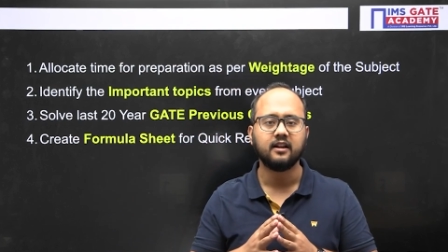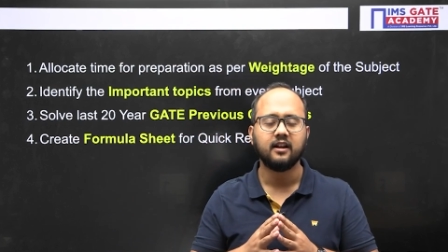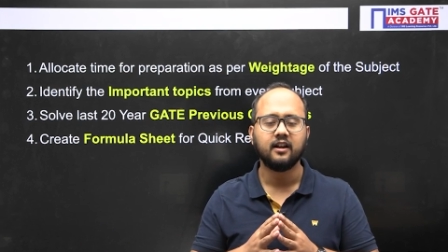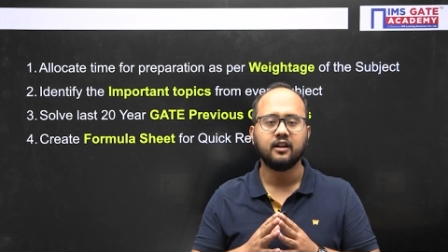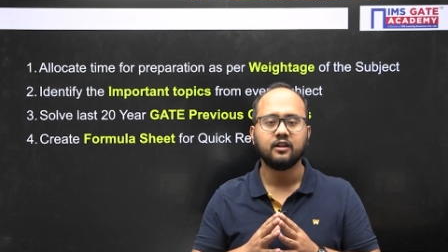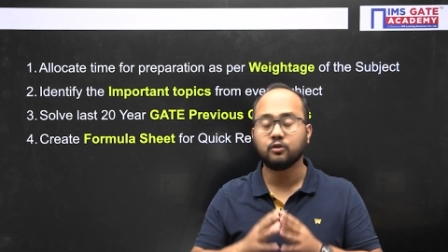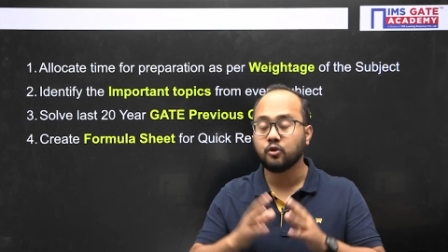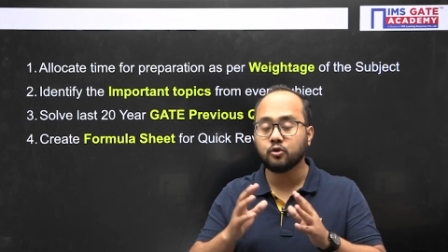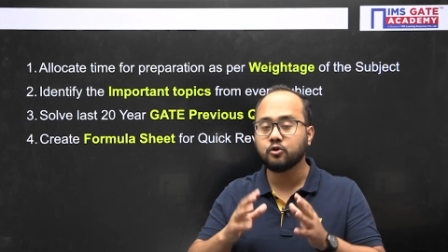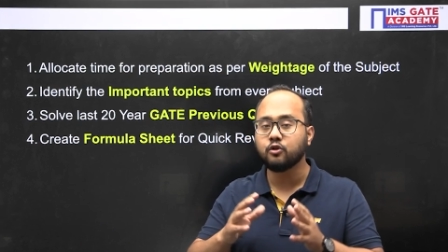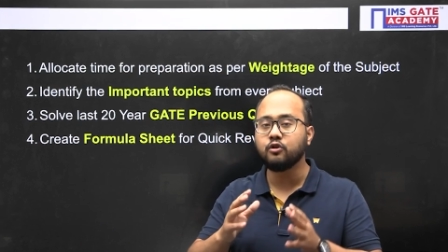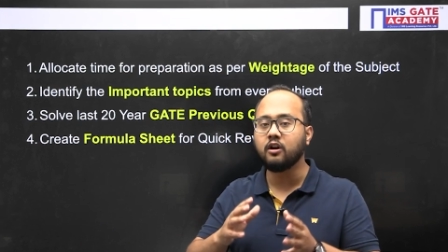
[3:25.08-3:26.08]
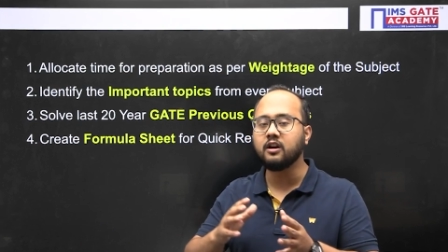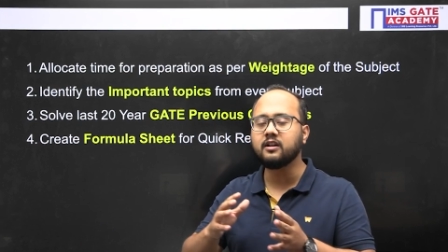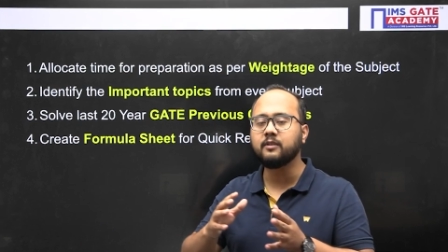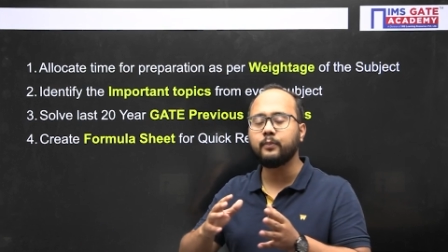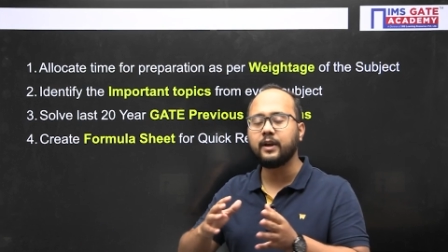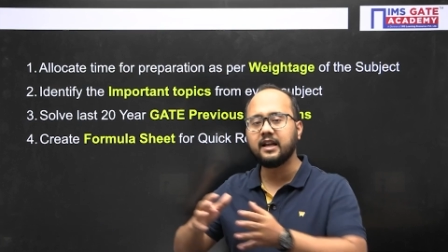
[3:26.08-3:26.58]
So you should not
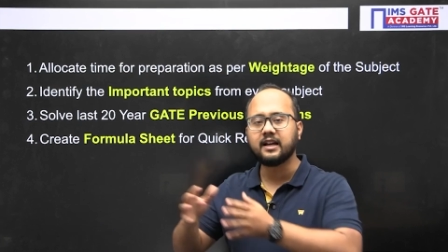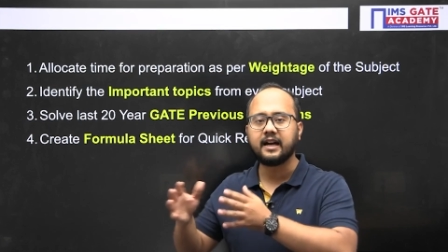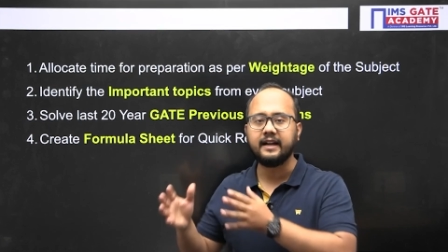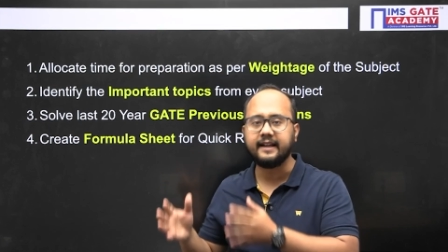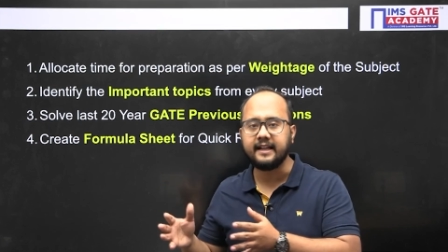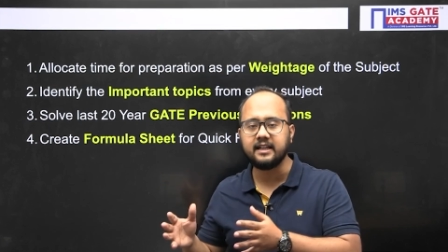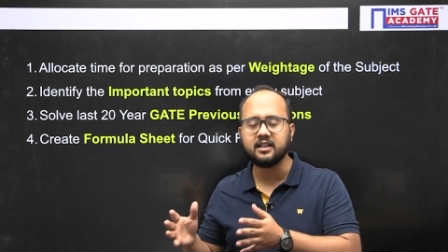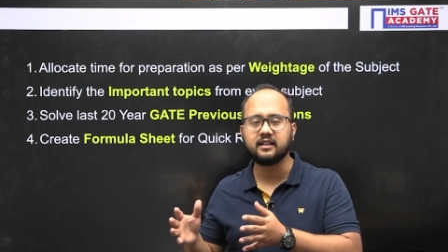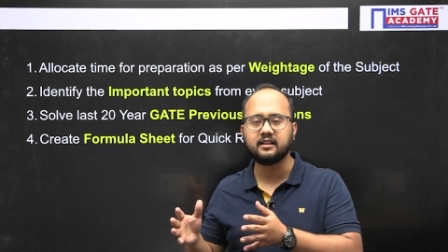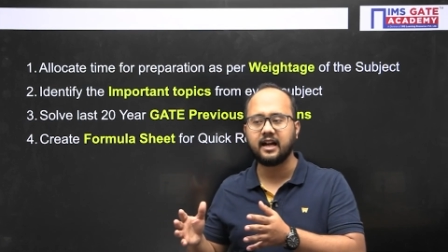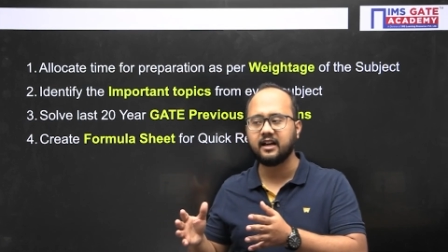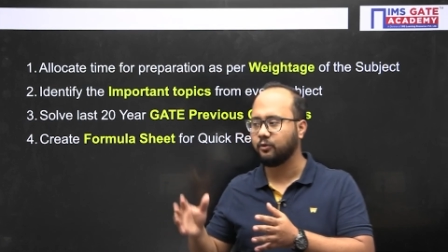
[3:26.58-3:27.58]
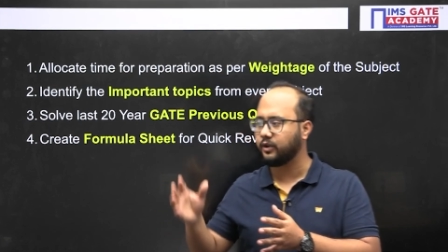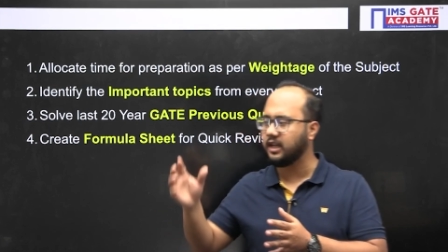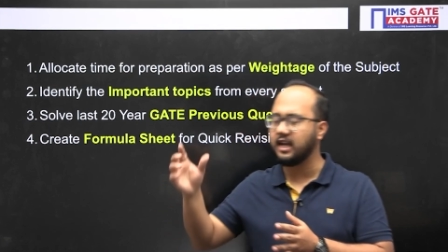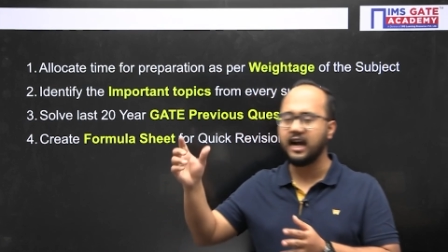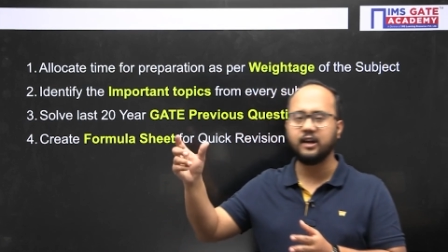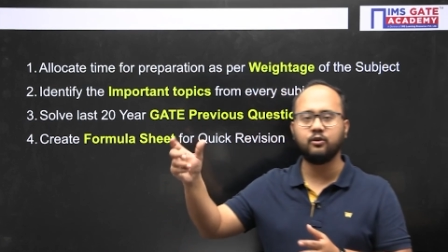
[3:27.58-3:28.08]
be in a condition that, okay,
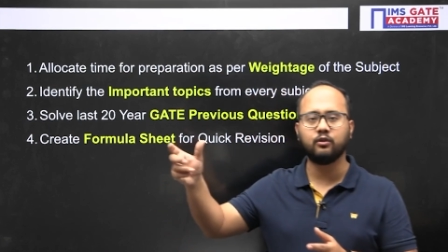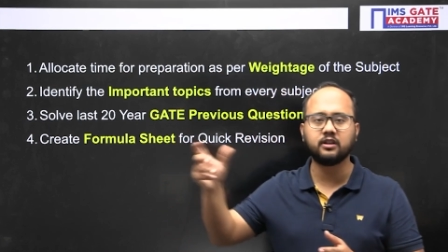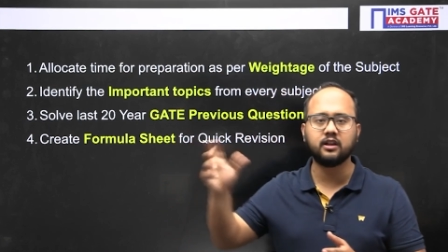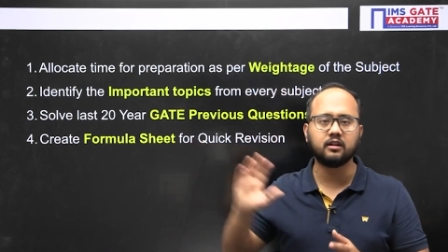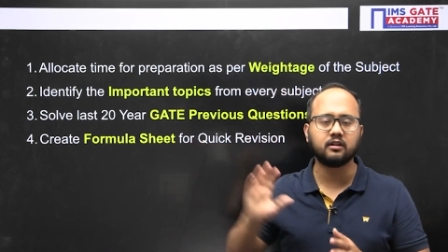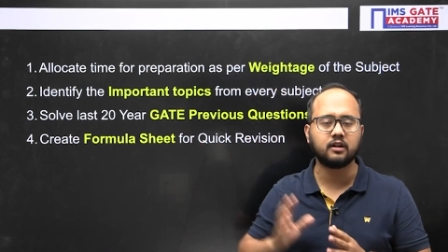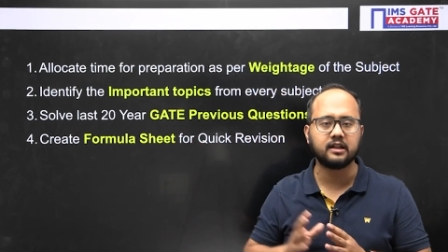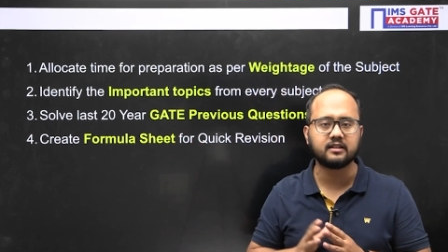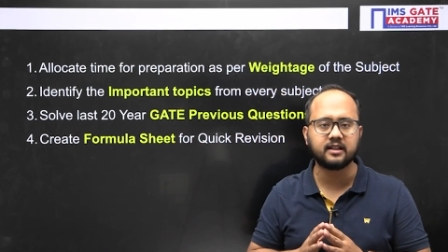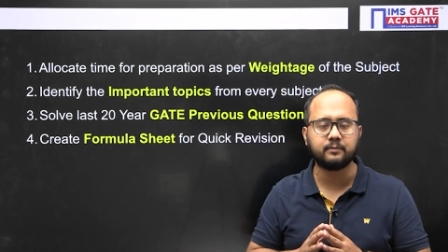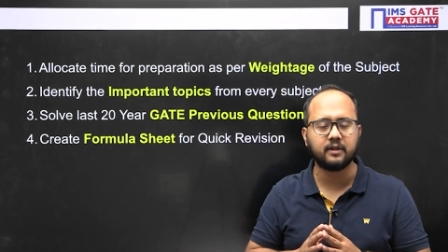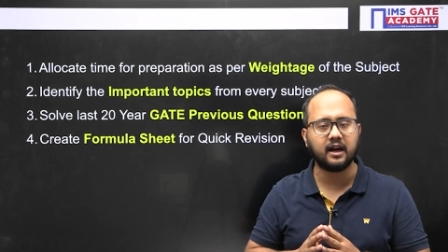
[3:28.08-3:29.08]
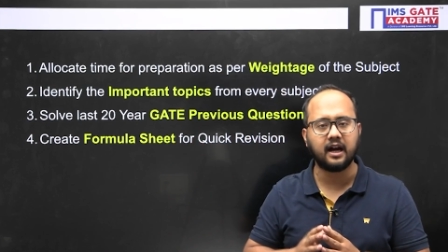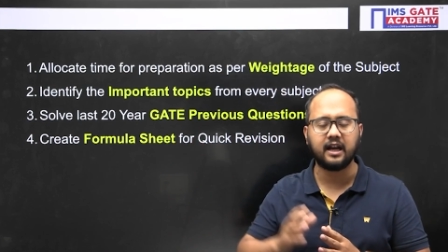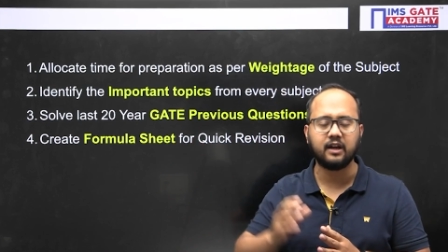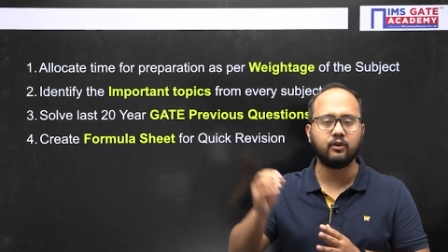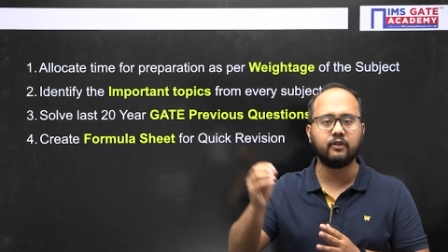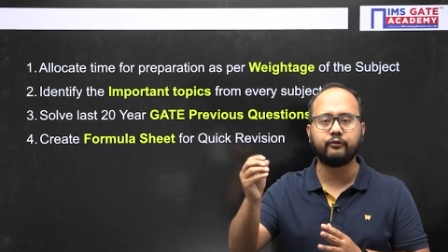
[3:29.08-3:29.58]
I know the concept, I
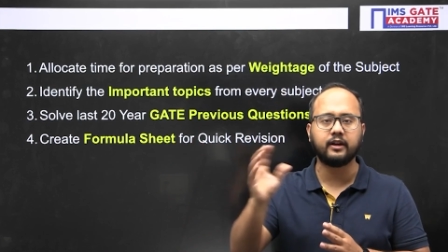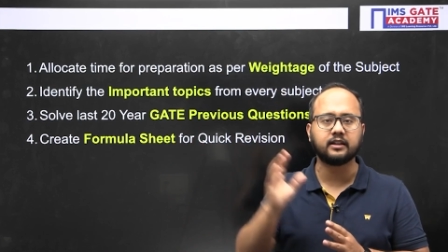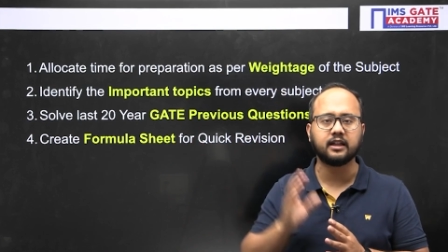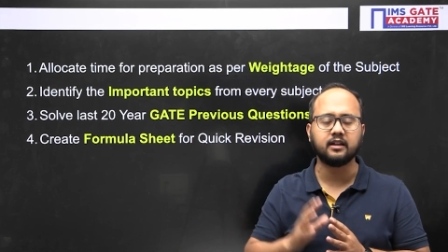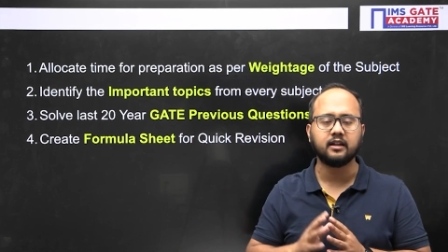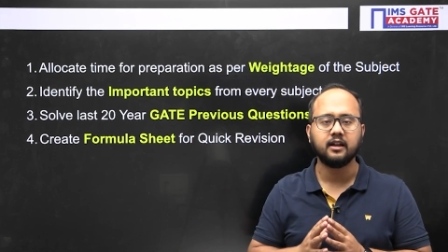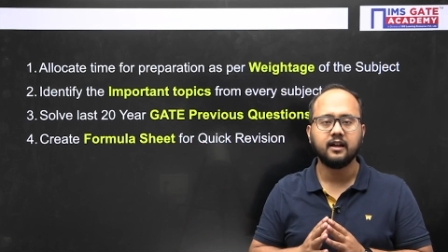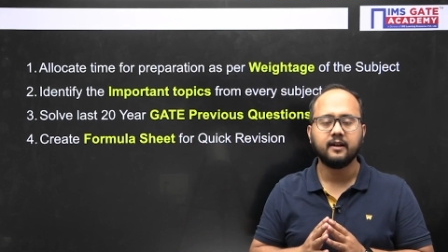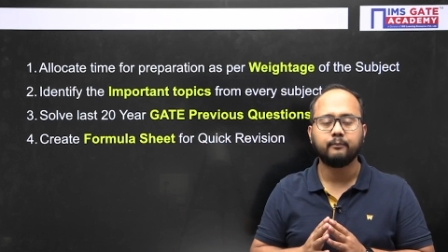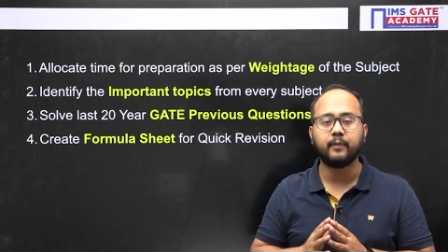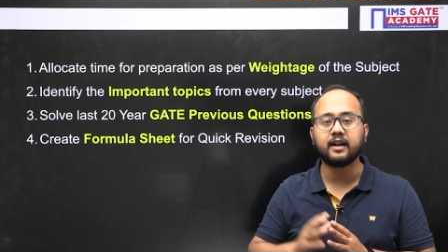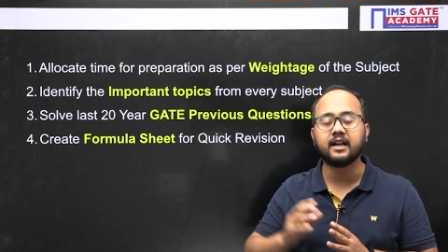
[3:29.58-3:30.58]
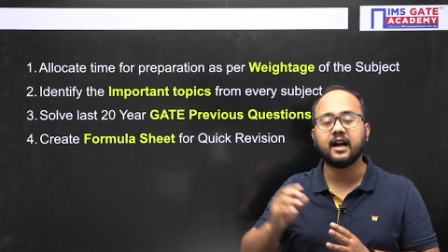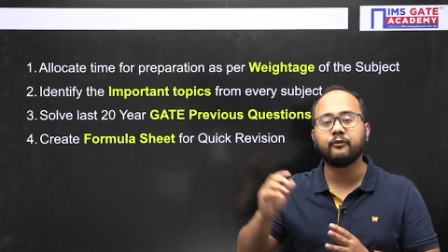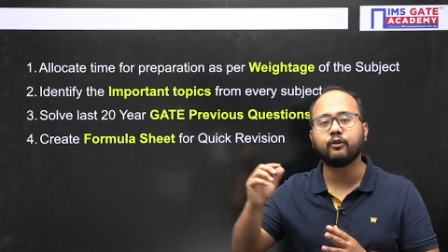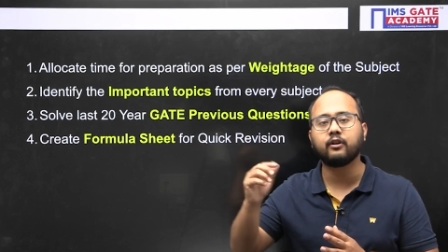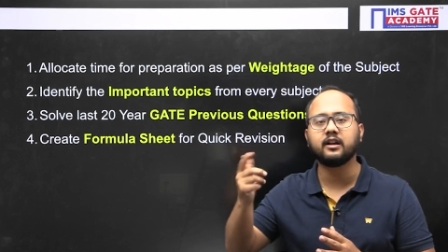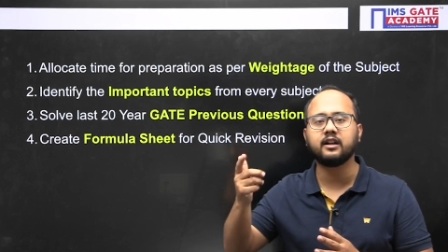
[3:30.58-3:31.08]
know everything, but I
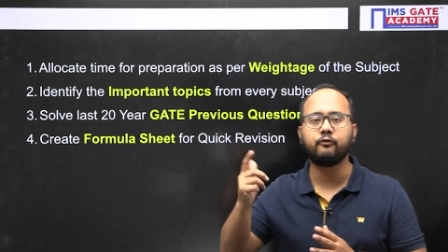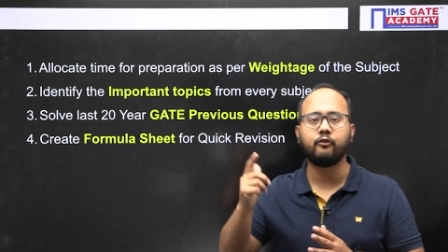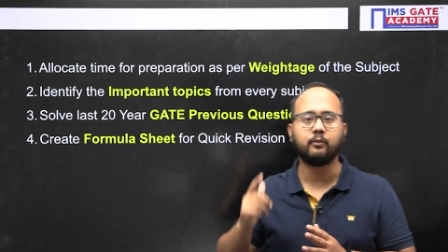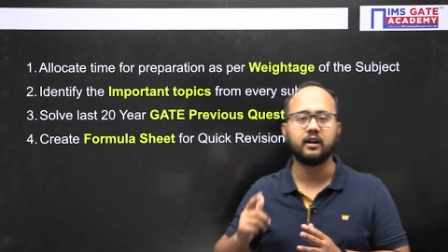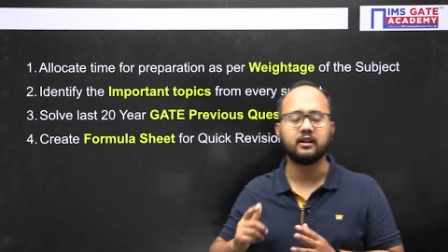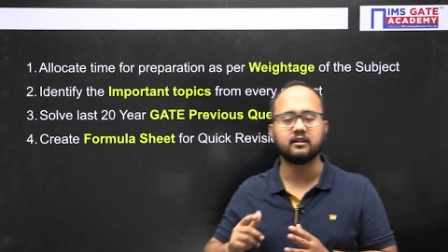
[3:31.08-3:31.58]
forget the formula.